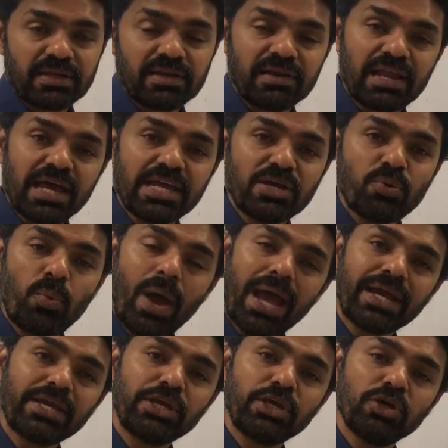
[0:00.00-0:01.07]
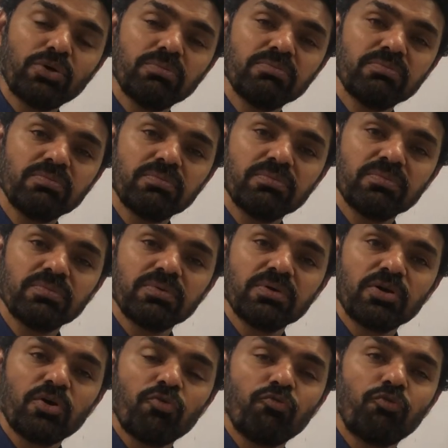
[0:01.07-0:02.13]
Like vacuum
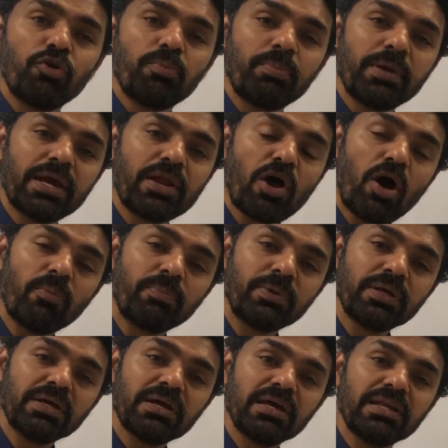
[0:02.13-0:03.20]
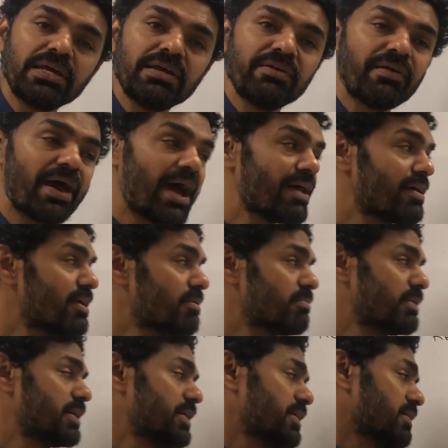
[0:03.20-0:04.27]
would be an optically rarer
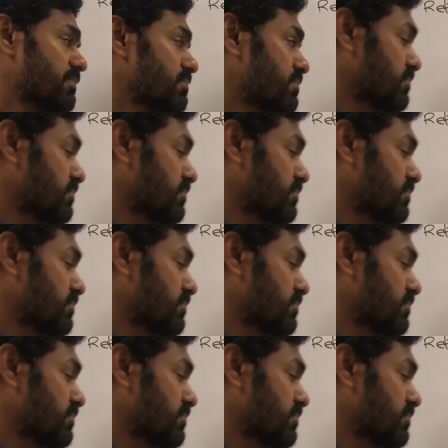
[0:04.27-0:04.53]
medium.